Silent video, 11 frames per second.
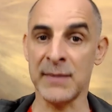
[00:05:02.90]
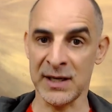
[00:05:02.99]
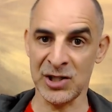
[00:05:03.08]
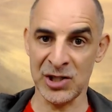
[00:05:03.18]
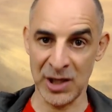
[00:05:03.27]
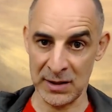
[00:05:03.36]
my
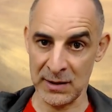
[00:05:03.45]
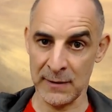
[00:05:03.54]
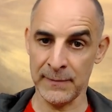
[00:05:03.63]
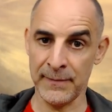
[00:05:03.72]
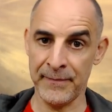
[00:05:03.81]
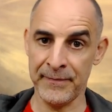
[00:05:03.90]
shit.
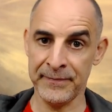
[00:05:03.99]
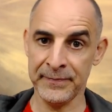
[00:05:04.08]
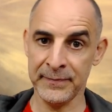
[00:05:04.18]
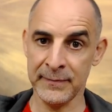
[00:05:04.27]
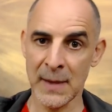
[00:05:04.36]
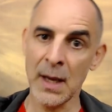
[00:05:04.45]

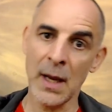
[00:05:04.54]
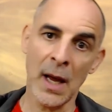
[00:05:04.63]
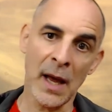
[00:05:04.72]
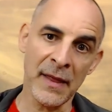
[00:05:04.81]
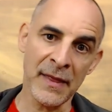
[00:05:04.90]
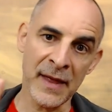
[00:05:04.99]

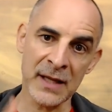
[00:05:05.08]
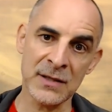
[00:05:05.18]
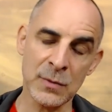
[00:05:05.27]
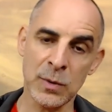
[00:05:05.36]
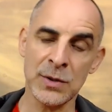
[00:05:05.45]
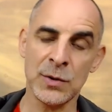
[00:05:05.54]
And
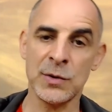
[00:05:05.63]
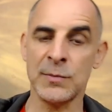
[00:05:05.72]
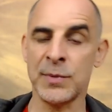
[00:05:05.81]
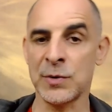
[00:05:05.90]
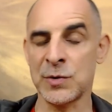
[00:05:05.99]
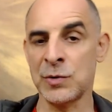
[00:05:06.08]
that's what you're
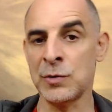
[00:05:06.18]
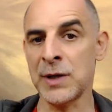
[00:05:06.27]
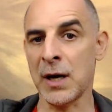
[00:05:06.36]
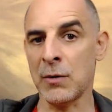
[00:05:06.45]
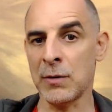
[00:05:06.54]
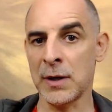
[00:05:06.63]
supposed to do
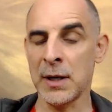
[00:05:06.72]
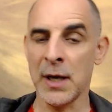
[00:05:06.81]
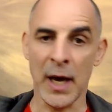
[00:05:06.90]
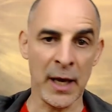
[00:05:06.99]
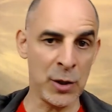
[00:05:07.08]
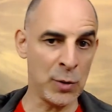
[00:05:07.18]
now.
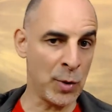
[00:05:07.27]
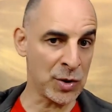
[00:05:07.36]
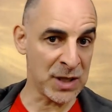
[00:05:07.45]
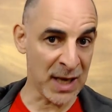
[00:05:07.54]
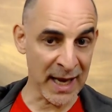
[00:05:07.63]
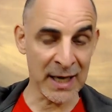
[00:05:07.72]
And you're
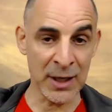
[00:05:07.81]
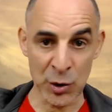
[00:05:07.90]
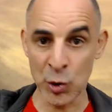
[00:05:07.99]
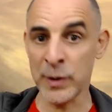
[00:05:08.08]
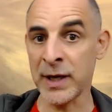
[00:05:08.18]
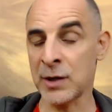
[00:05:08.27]
most likely
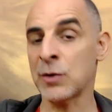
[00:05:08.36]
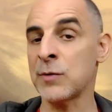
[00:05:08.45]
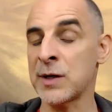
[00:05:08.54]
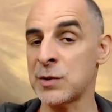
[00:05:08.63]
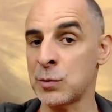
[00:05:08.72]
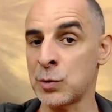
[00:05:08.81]
doing it,
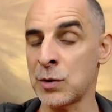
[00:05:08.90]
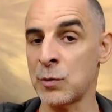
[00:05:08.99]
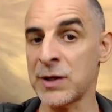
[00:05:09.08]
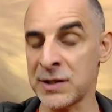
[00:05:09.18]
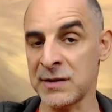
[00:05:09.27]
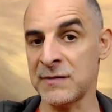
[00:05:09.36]
otherwise you wouldn't
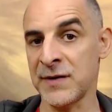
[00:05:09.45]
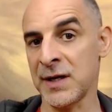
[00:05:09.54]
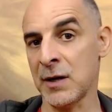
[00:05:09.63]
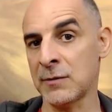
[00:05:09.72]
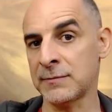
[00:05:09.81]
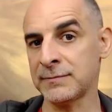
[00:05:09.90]
watch this
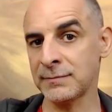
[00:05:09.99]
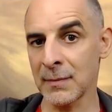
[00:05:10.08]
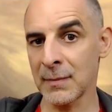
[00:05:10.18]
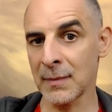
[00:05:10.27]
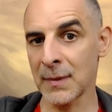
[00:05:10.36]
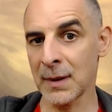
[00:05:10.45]
video.
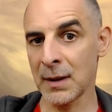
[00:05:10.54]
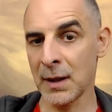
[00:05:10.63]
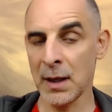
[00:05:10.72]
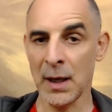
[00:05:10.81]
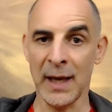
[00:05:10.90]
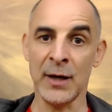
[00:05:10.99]

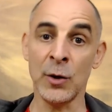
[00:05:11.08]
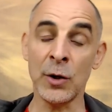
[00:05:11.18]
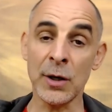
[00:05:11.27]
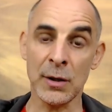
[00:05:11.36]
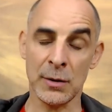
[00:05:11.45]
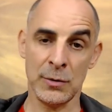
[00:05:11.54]
And in
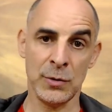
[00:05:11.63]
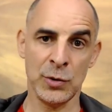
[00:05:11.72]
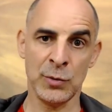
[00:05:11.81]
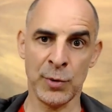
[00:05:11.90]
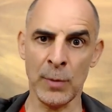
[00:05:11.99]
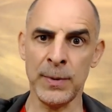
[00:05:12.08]
order
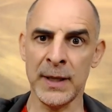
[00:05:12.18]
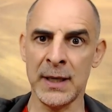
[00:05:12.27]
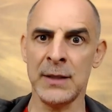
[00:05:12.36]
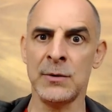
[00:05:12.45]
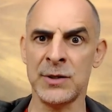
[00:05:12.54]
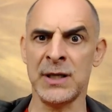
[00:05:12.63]
to properly
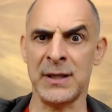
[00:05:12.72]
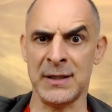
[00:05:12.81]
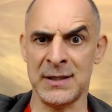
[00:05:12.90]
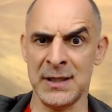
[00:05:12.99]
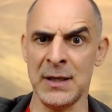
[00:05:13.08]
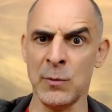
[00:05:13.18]
clean your shit and
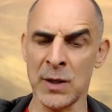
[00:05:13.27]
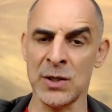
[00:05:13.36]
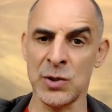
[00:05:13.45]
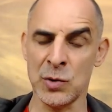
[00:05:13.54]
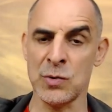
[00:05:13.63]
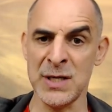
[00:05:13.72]
see
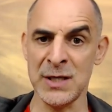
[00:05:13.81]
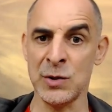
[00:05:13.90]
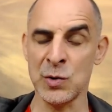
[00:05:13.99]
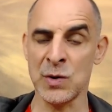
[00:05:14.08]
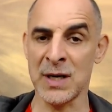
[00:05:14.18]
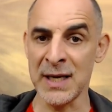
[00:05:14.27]
what you need
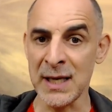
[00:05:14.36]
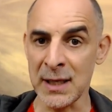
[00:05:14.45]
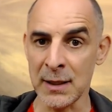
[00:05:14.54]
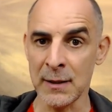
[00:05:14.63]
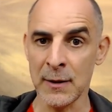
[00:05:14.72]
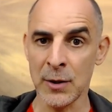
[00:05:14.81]
to
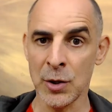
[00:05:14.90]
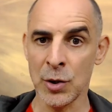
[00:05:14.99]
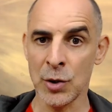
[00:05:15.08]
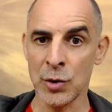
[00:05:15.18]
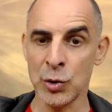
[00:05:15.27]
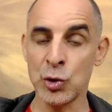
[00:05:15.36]
clean,
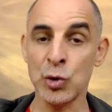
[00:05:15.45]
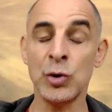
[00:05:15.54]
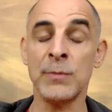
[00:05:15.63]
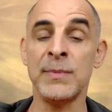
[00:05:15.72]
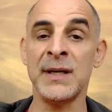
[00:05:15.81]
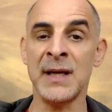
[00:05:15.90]
you should
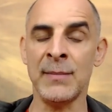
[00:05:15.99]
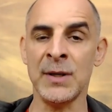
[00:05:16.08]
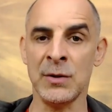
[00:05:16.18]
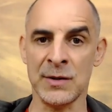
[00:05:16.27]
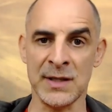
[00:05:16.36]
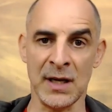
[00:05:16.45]
not be numbing
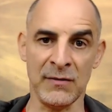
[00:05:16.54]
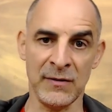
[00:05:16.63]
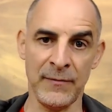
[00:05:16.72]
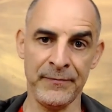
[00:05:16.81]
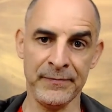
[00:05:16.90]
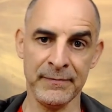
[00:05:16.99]

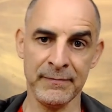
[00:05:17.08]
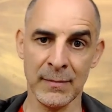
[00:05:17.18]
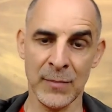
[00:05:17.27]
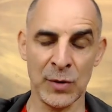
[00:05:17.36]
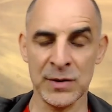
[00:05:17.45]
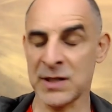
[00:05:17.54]
yourself.
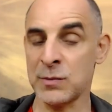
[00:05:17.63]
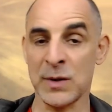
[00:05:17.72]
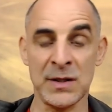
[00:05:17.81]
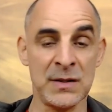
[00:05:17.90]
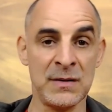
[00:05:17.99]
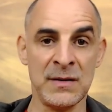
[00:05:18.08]
Because that's what